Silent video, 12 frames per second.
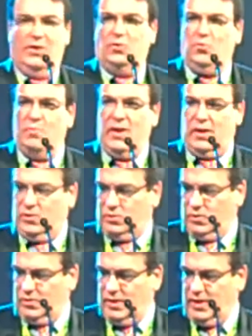and to
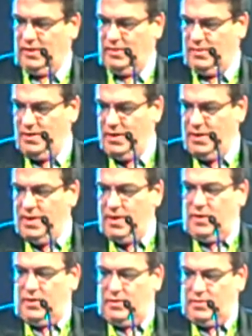manage all that.
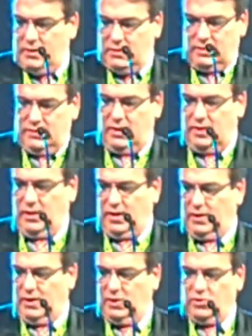This is the
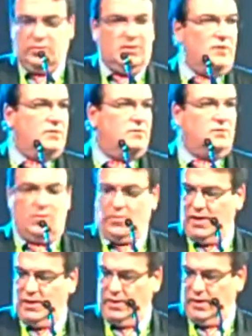integration that is
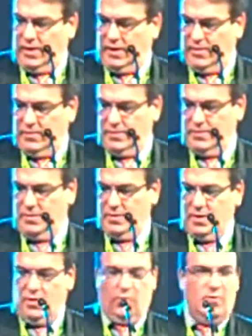already there
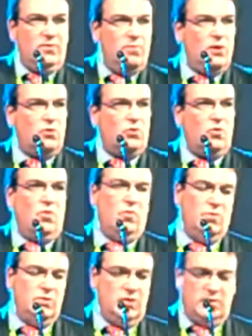with the metro,
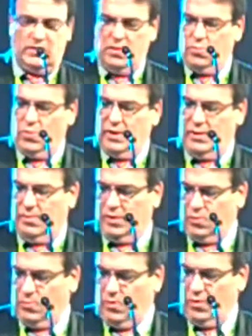with the subway, the
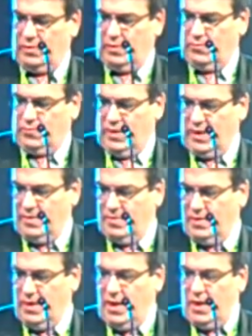metropolitan
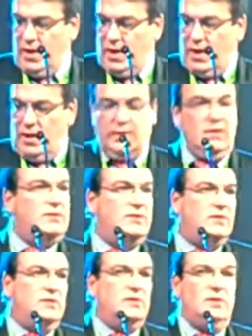train. And this
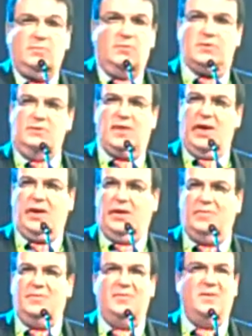system is there.